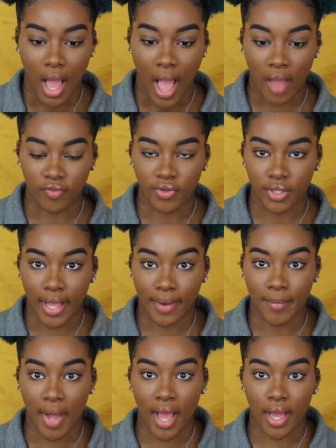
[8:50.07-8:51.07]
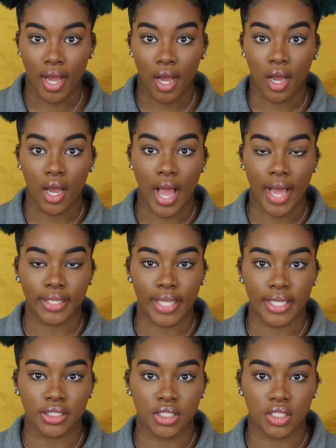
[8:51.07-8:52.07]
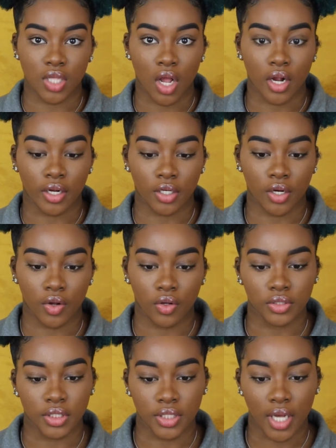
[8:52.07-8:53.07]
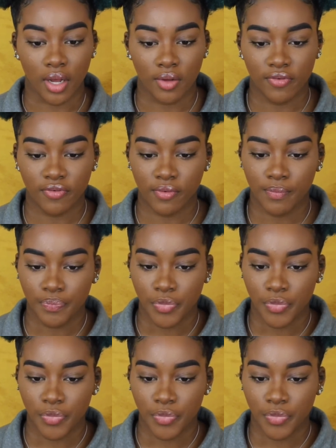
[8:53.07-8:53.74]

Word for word: i feel like my uh, eyelashes are curled enough